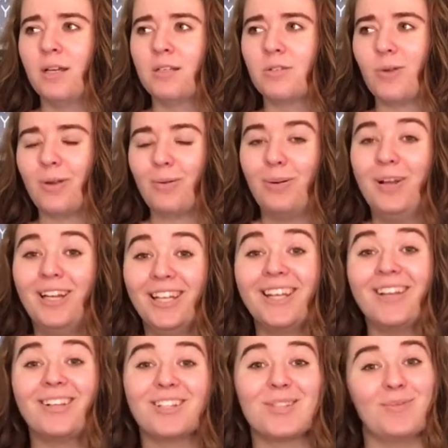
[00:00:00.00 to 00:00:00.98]
So I
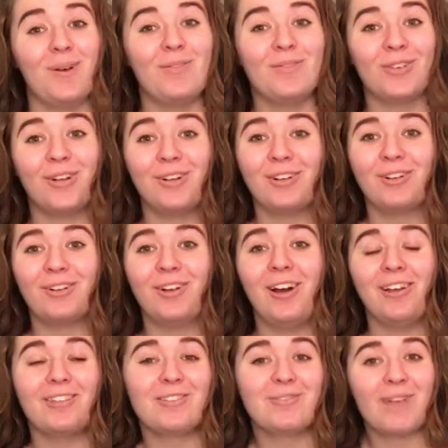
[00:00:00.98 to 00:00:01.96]
really just want Veronica
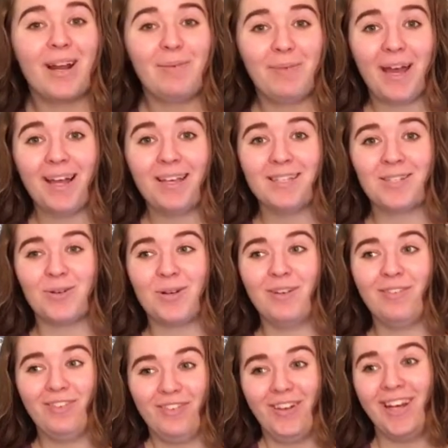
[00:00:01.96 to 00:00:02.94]
Roth to write a
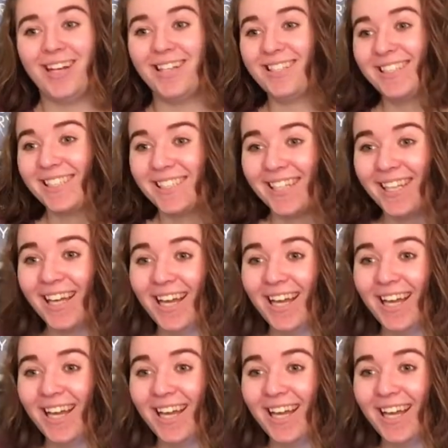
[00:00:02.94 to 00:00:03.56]
backstory for Voss.